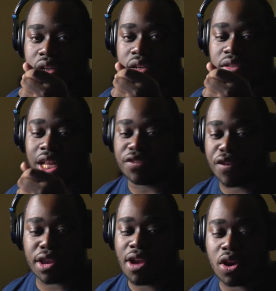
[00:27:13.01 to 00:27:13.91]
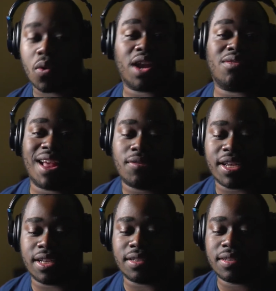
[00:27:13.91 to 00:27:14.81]
Let's figure out a way around it.
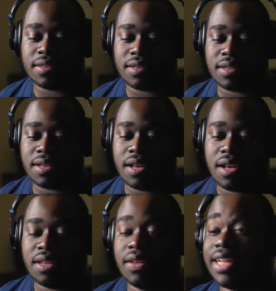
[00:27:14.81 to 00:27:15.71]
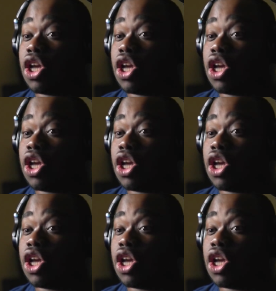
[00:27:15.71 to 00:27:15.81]
Let's